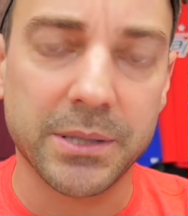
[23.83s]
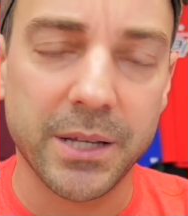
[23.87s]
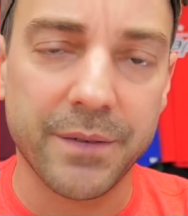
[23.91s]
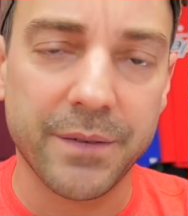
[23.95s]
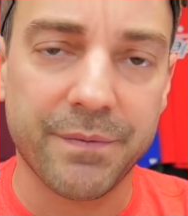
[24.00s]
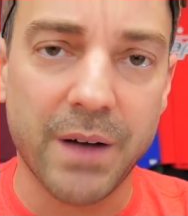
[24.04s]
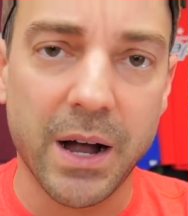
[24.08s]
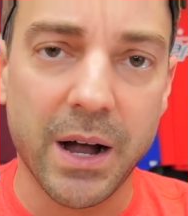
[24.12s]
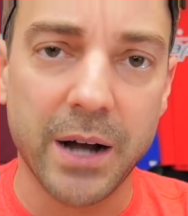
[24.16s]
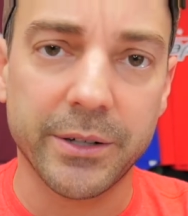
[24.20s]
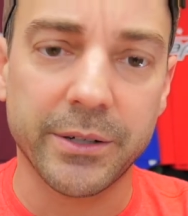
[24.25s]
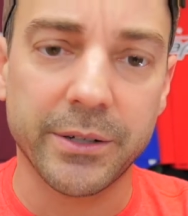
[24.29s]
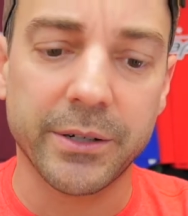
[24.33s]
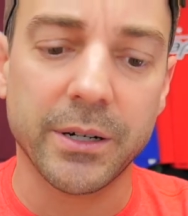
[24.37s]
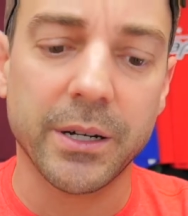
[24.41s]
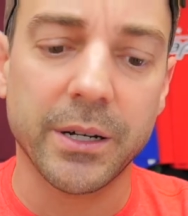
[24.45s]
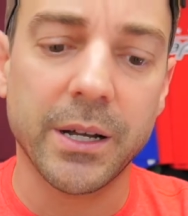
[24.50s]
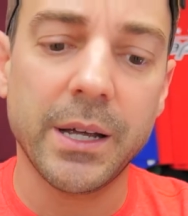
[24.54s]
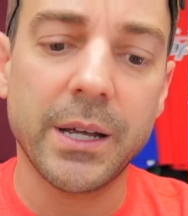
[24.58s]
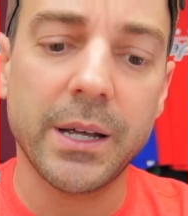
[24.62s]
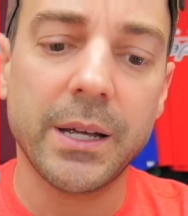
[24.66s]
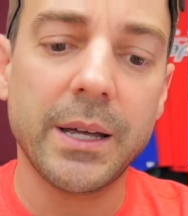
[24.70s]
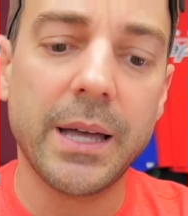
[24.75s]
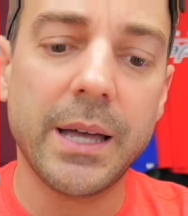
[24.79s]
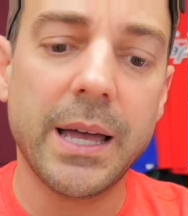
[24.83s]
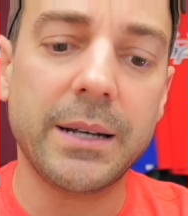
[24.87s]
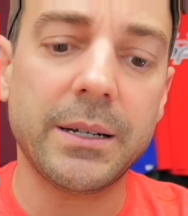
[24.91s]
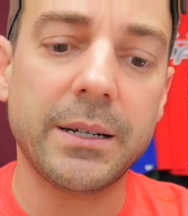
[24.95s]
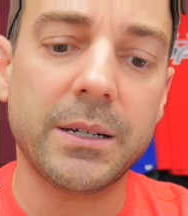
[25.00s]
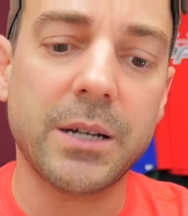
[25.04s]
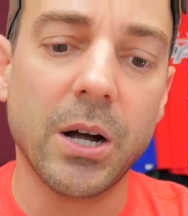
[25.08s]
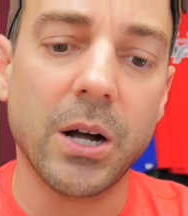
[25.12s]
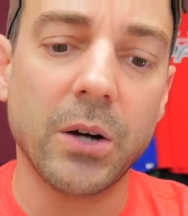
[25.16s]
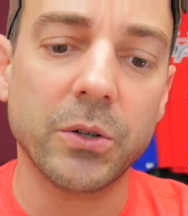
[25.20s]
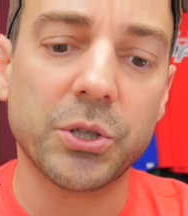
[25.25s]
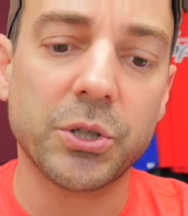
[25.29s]
And they fire their head
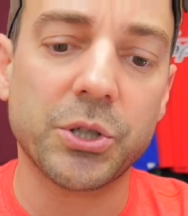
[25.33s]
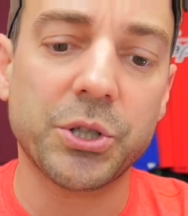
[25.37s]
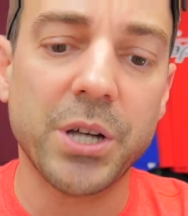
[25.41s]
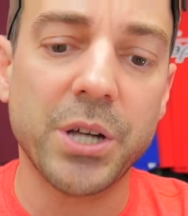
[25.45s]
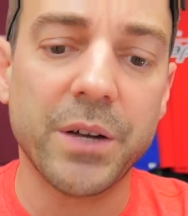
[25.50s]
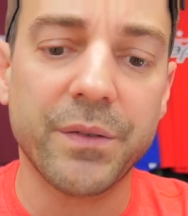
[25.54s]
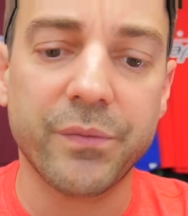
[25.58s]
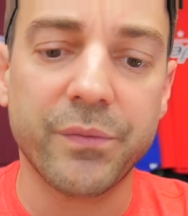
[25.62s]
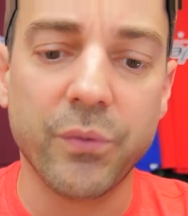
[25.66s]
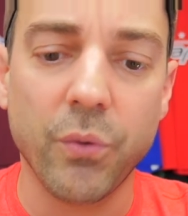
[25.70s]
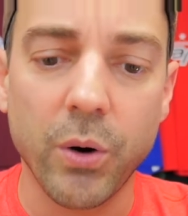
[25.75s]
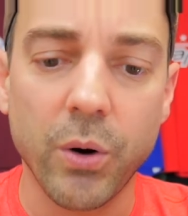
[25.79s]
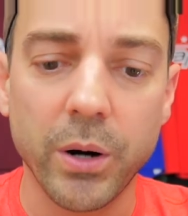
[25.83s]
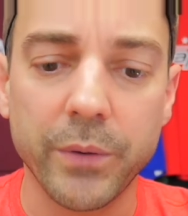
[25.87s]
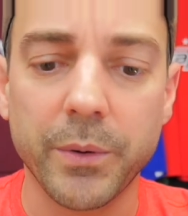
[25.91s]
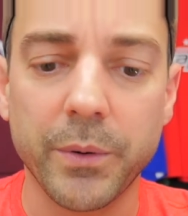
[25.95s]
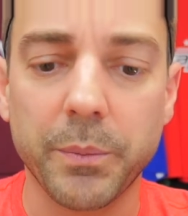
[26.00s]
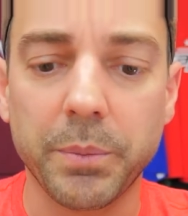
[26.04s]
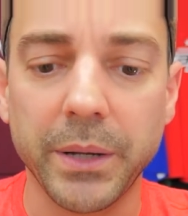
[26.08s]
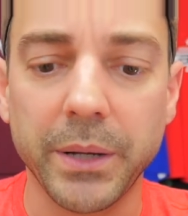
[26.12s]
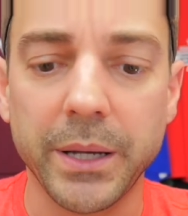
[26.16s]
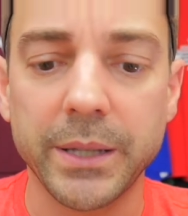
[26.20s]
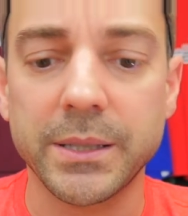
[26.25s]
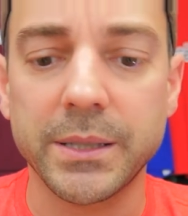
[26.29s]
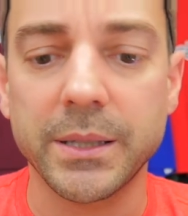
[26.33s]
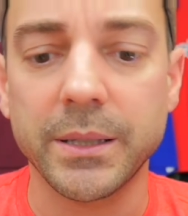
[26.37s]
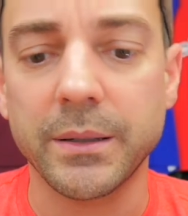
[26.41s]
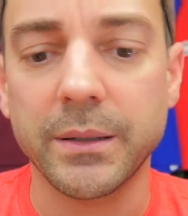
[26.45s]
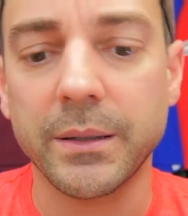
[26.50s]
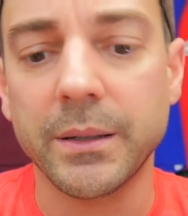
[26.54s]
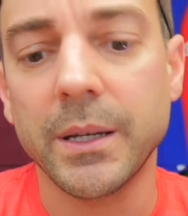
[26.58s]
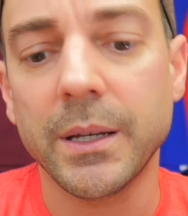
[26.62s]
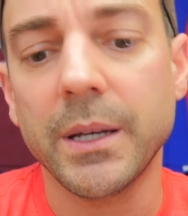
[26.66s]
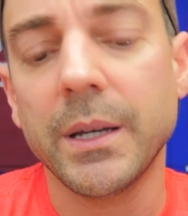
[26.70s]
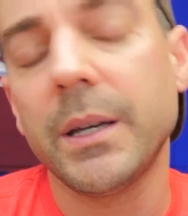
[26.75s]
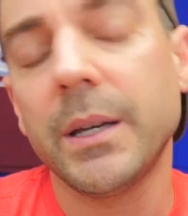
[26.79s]
coach, Jeff Ward,
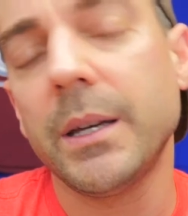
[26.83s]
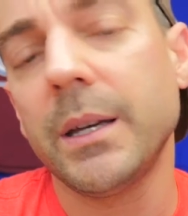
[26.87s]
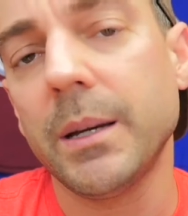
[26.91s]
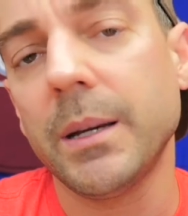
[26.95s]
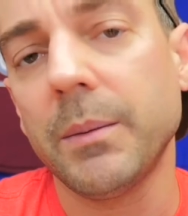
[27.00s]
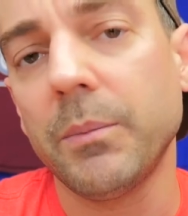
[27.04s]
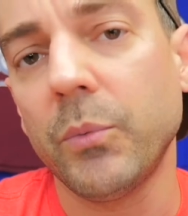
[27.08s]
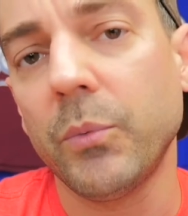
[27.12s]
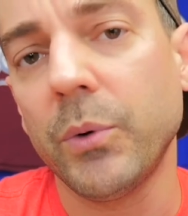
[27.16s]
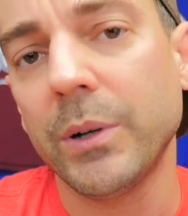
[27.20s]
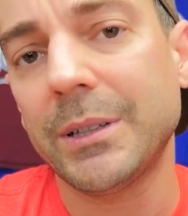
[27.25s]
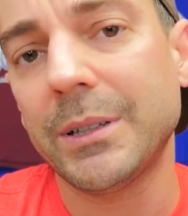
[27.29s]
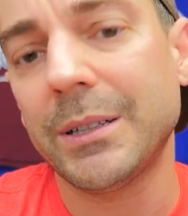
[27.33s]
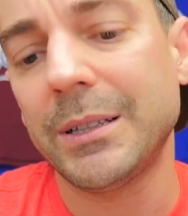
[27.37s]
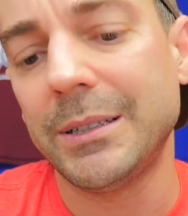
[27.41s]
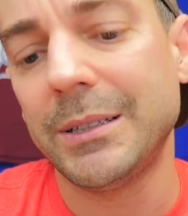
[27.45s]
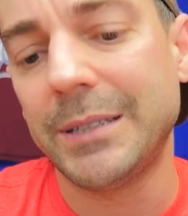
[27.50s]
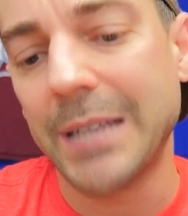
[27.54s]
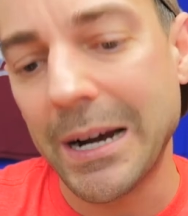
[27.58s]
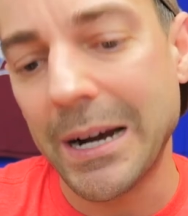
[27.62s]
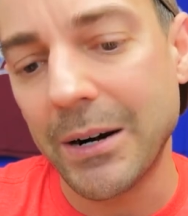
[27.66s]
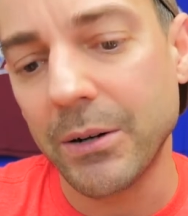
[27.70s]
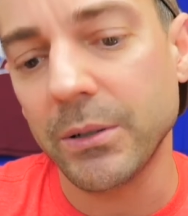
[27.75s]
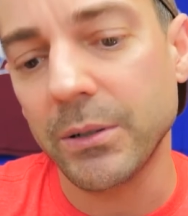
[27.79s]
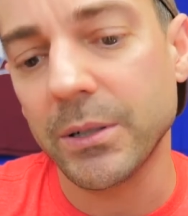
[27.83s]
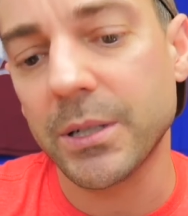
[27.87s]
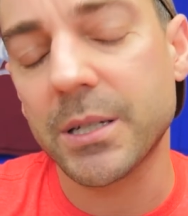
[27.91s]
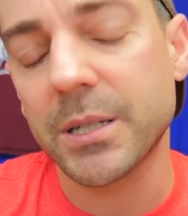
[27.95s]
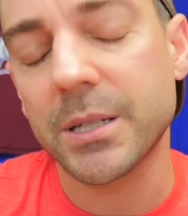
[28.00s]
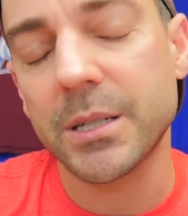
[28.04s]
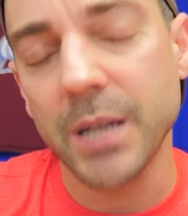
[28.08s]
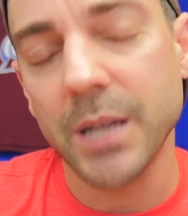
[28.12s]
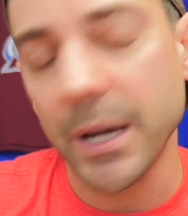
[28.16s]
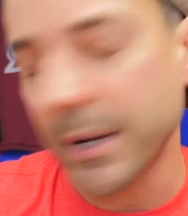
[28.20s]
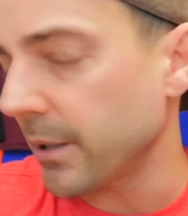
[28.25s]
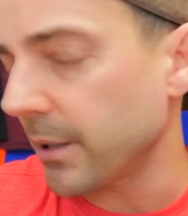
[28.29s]
replacing him with Daryl
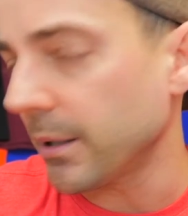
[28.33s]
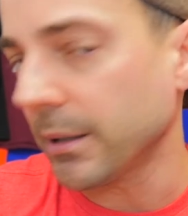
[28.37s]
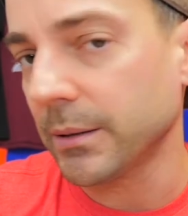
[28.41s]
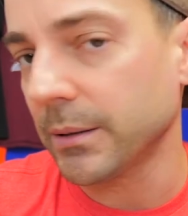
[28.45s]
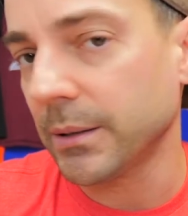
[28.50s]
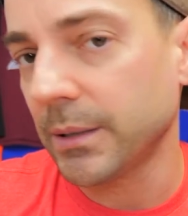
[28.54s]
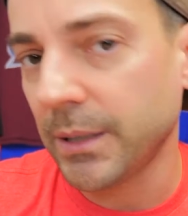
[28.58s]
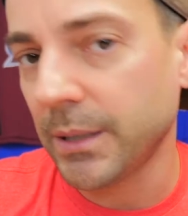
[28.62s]
Sutter.